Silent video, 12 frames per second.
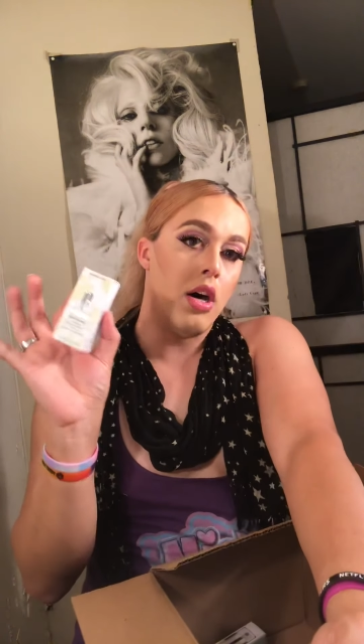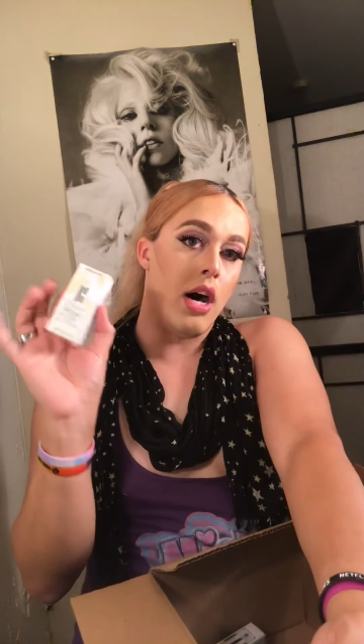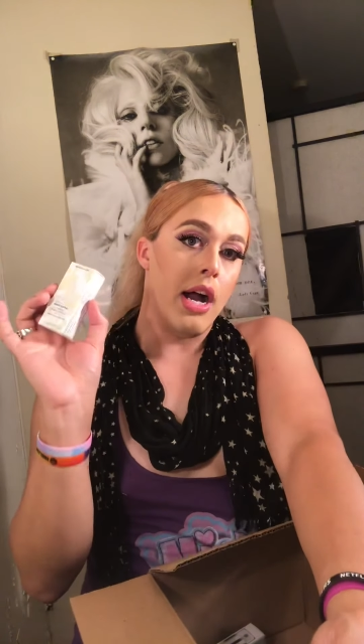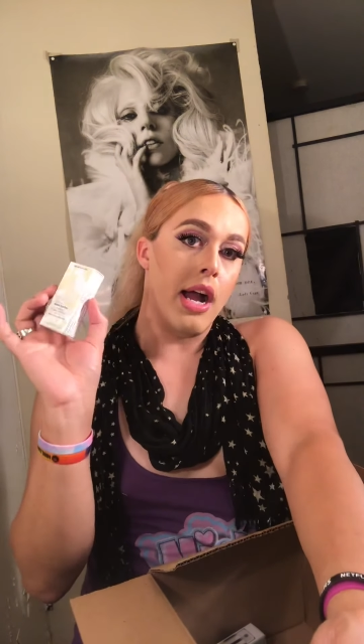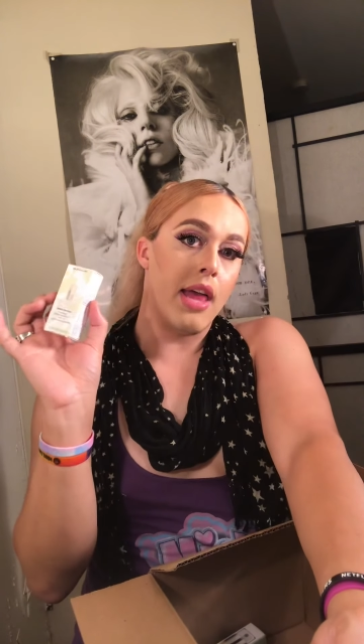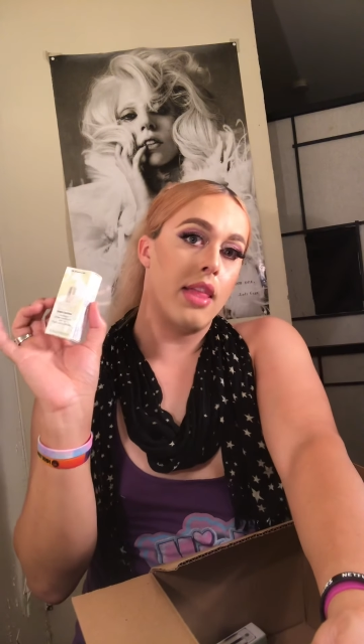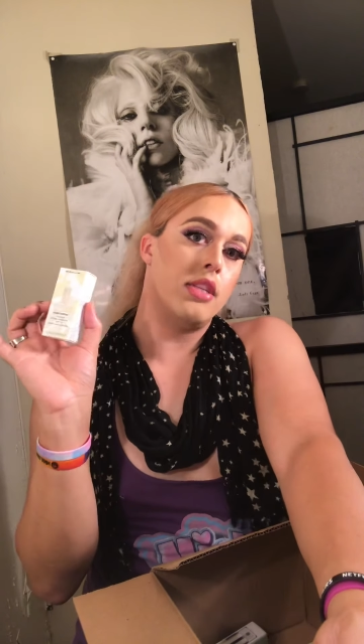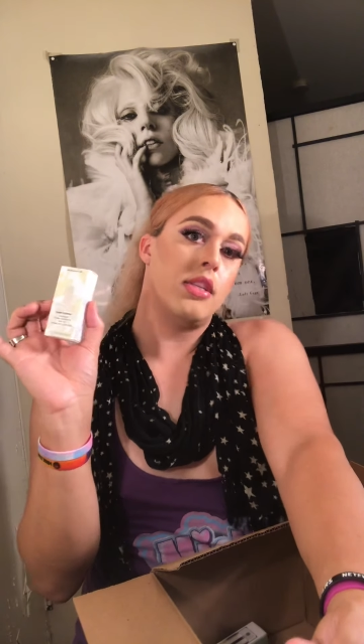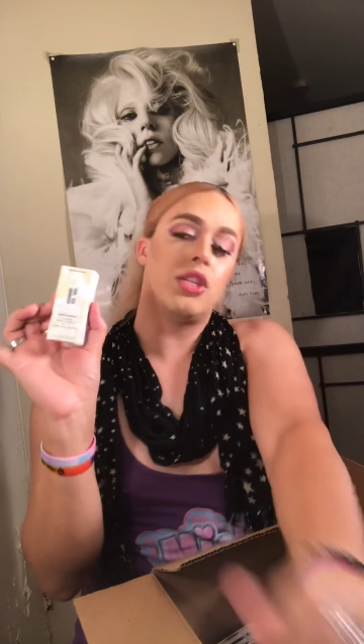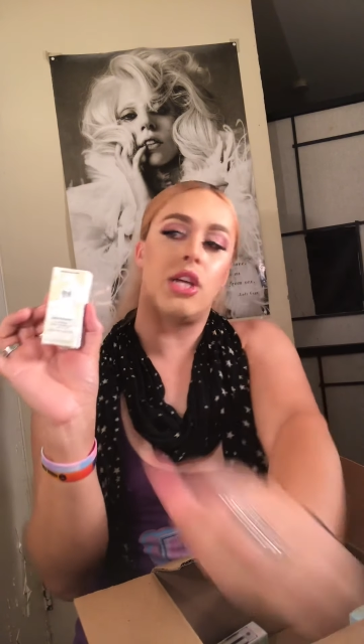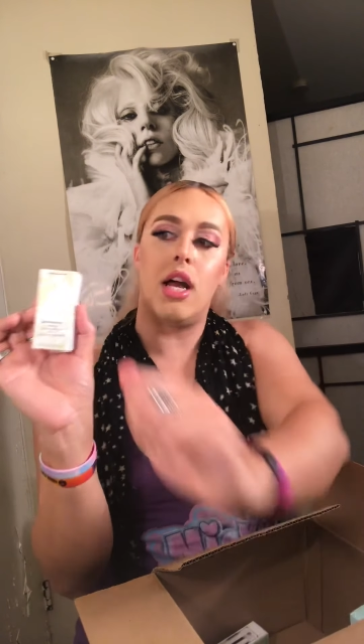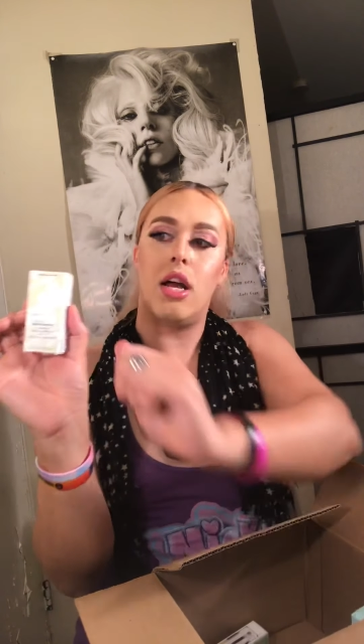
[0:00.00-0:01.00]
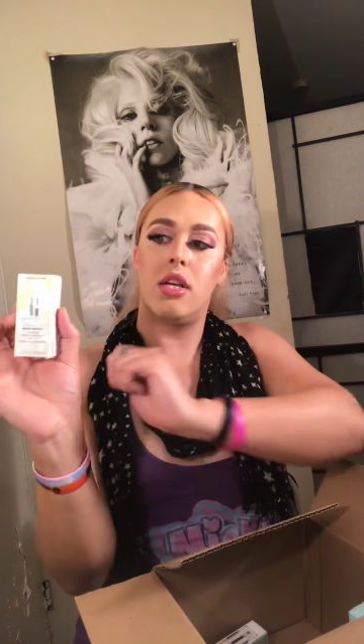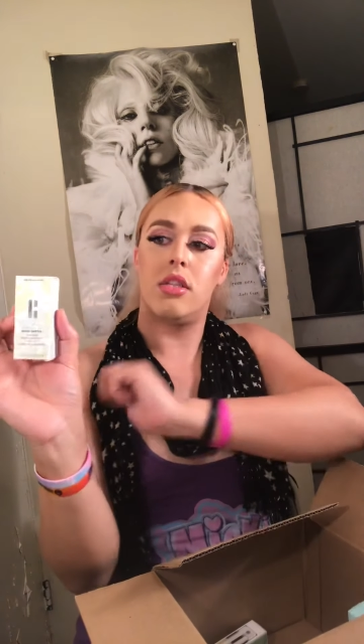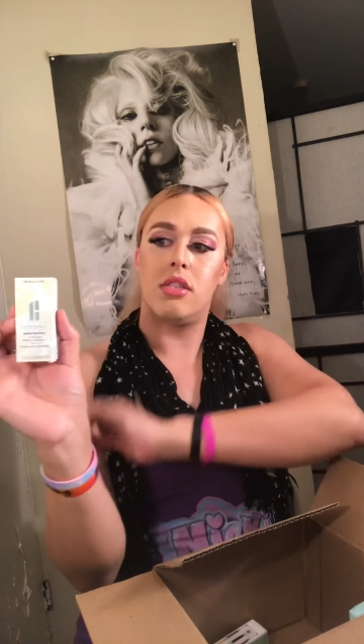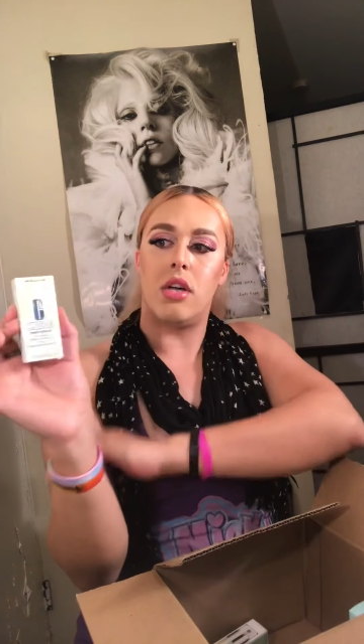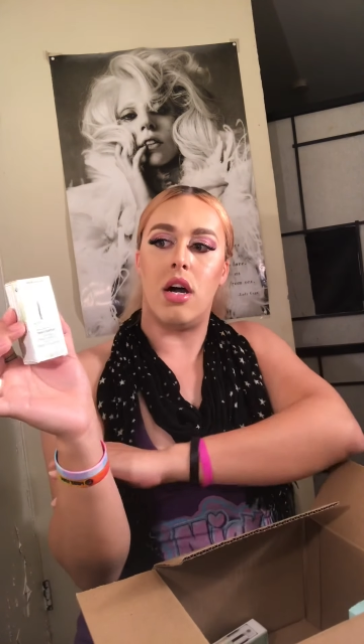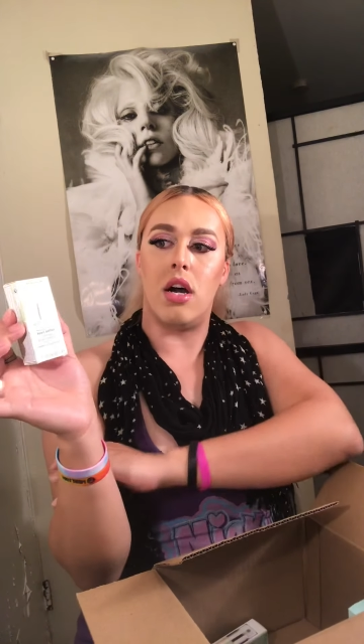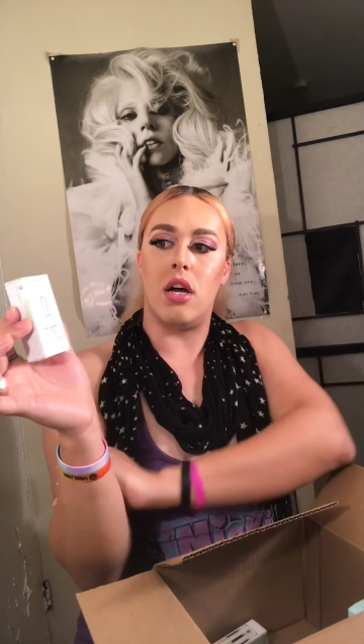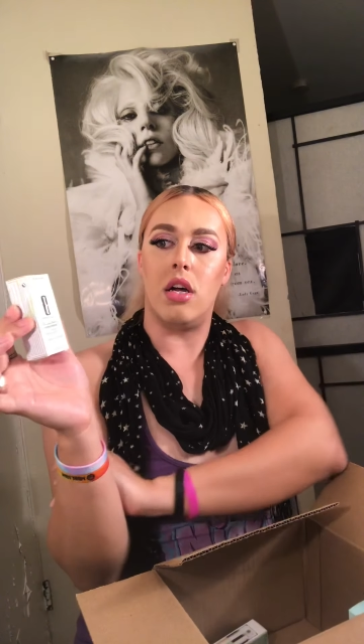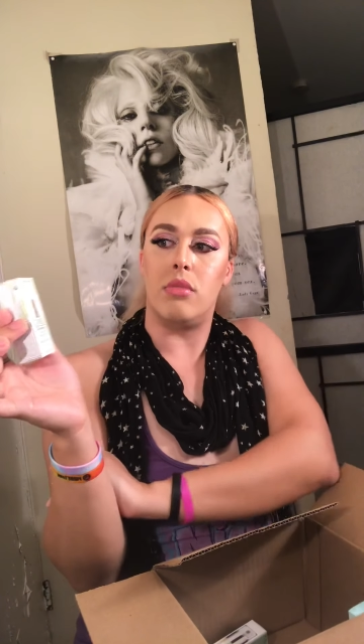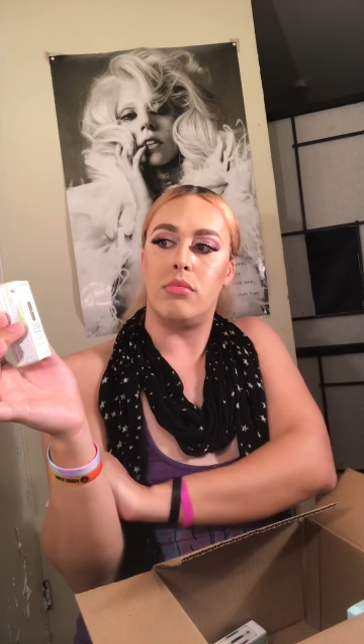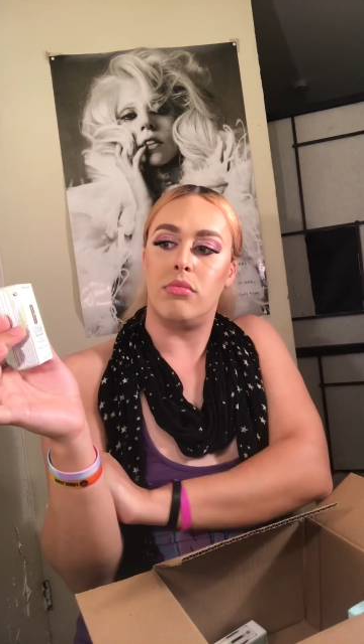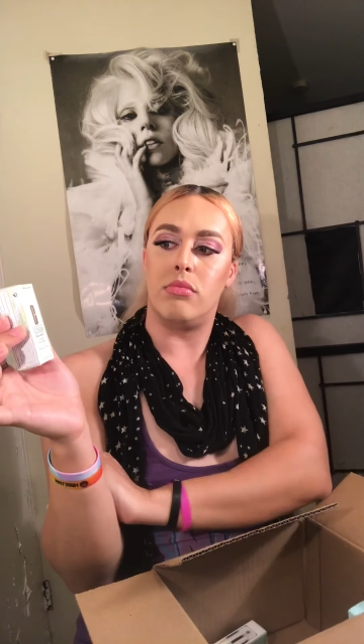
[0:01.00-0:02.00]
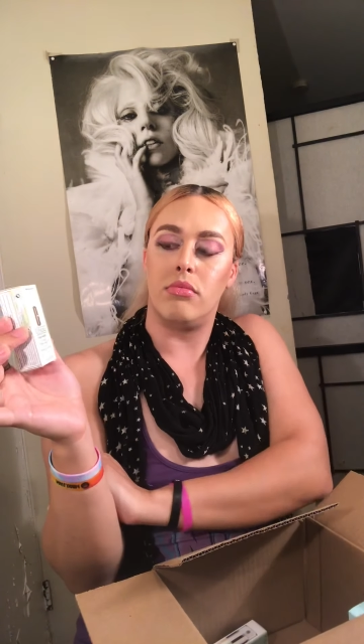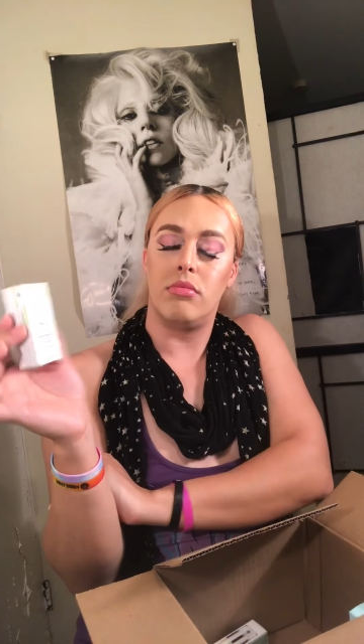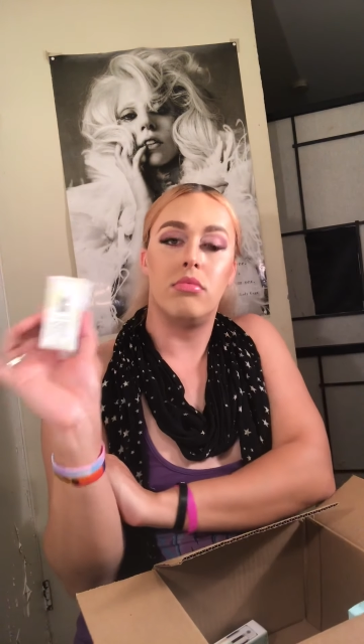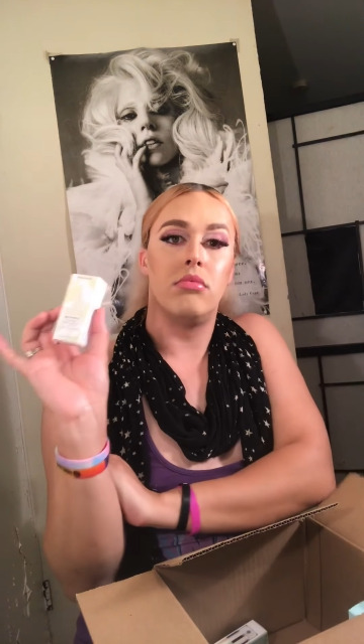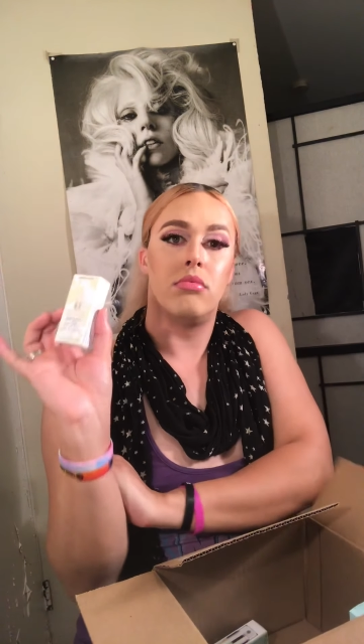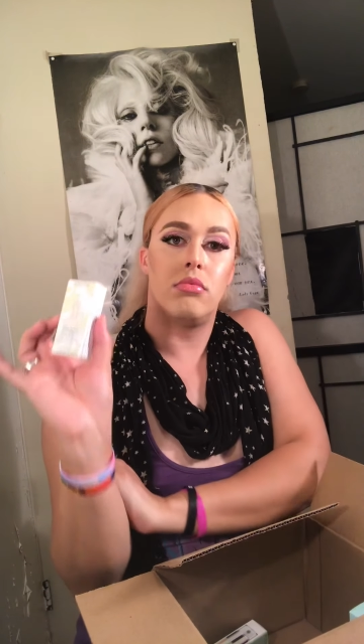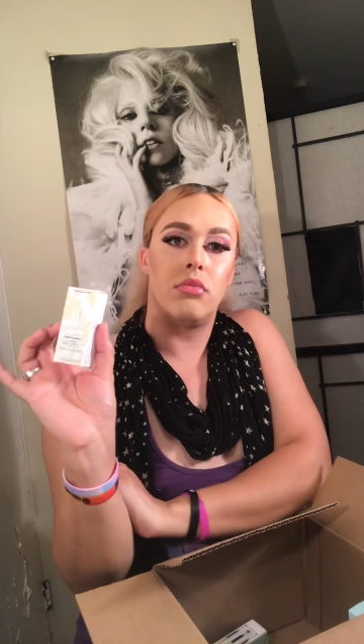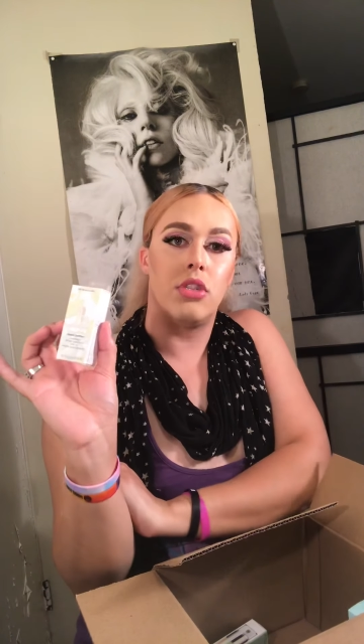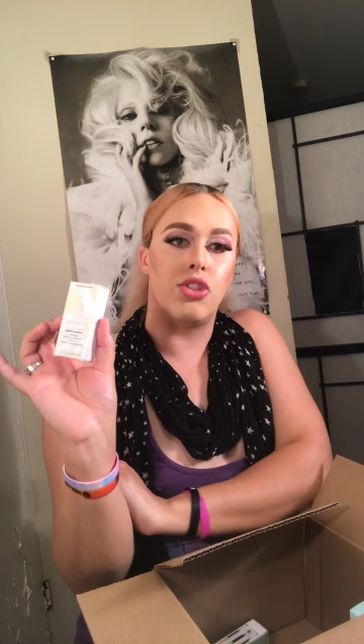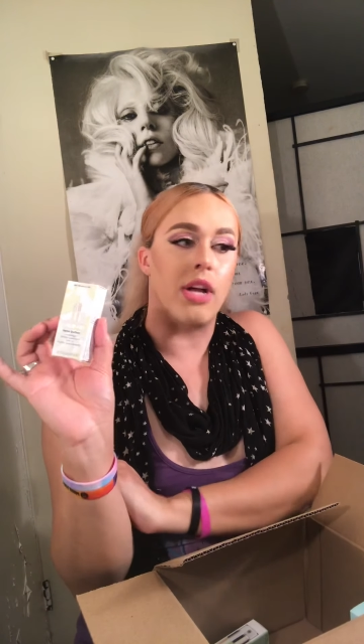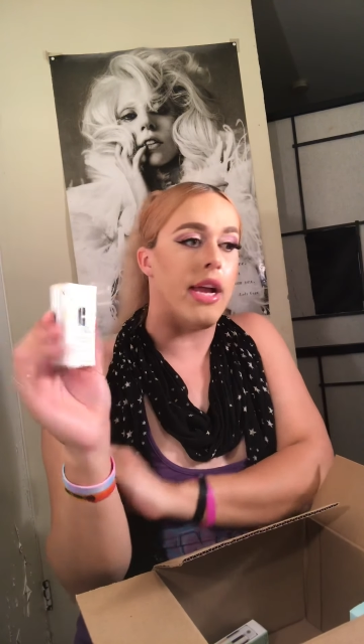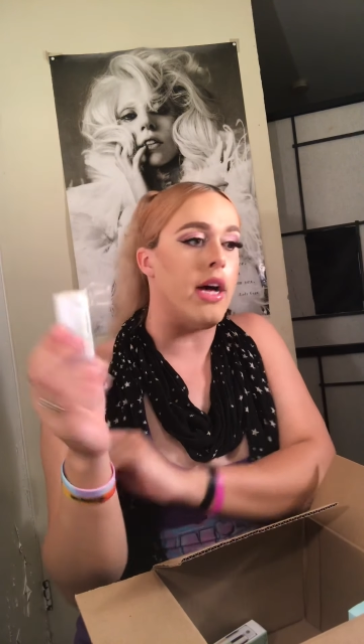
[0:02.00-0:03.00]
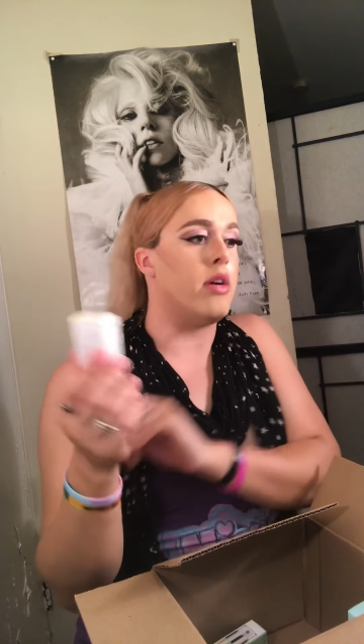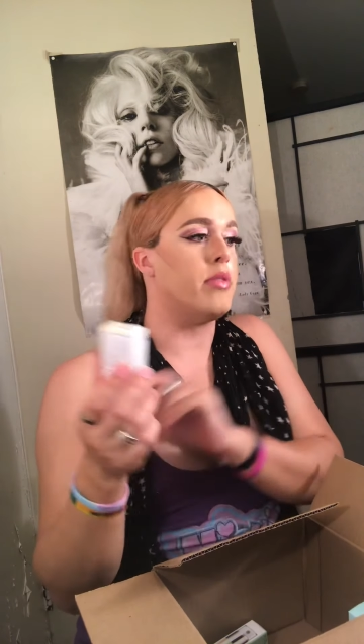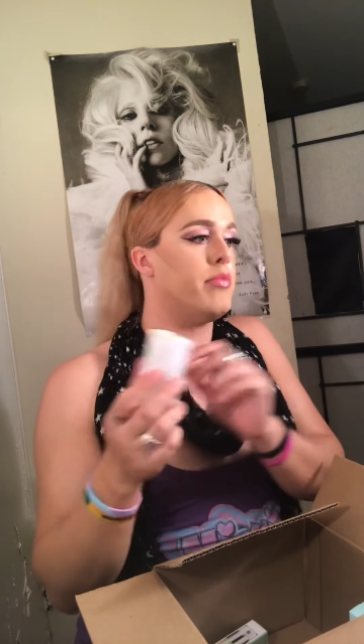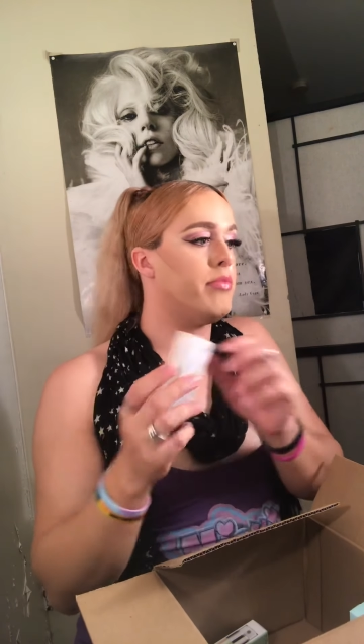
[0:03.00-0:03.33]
I highly suggest to try it out.